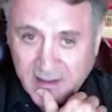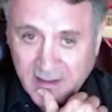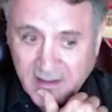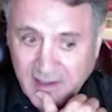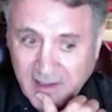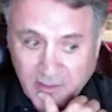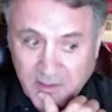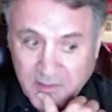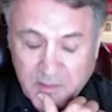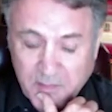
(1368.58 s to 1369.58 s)
I thought
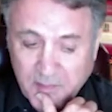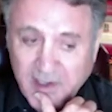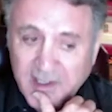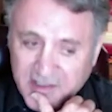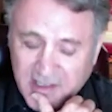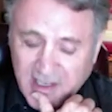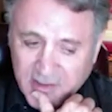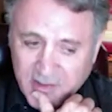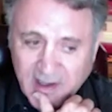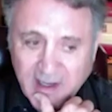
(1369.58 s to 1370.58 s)
it was a brilliant
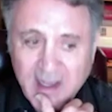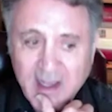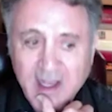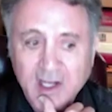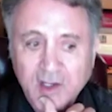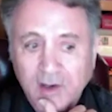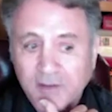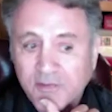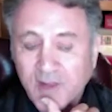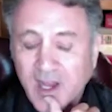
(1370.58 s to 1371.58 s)
soundtrack. Gonna
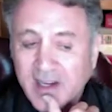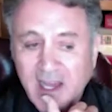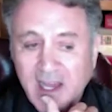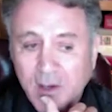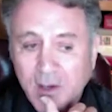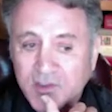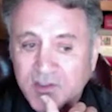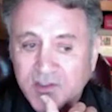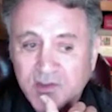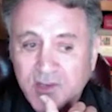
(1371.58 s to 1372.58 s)
Fly Now was
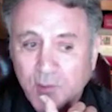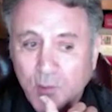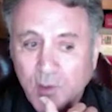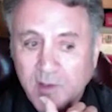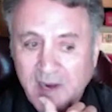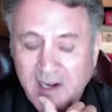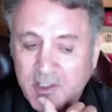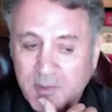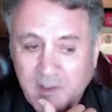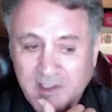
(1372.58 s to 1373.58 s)
two number one
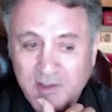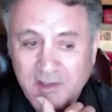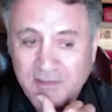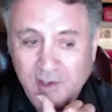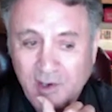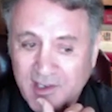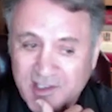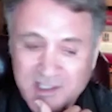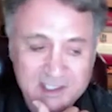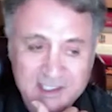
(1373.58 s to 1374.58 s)
records by two different
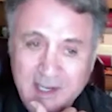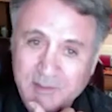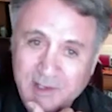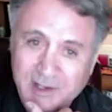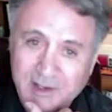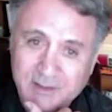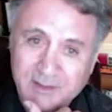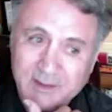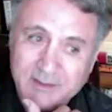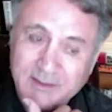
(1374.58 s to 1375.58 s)
artists in the same year.
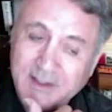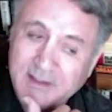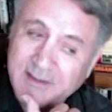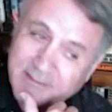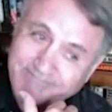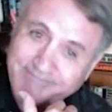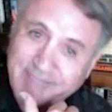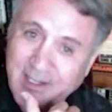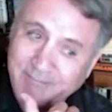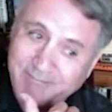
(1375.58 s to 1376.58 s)
You
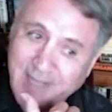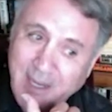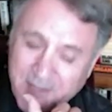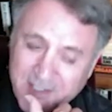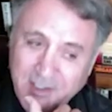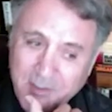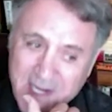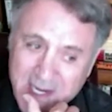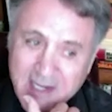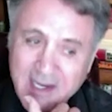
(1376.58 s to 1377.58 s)
know, I mean, yeah. so
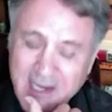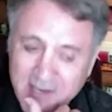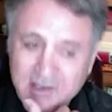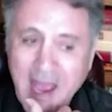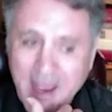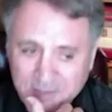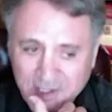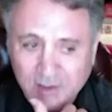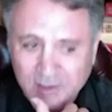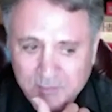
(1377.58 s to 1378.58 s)
he he
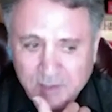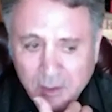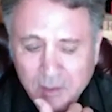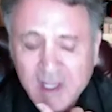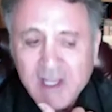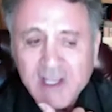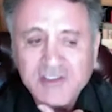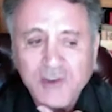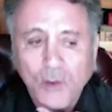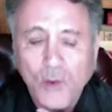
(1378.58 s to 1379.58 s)
absolutely Bill
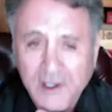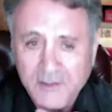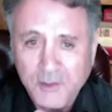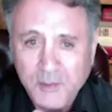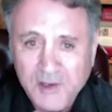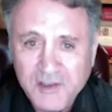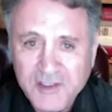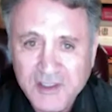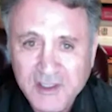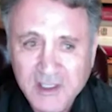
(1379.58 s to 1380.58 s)
is a wonderful
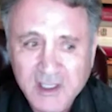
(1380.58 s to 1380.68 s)
person.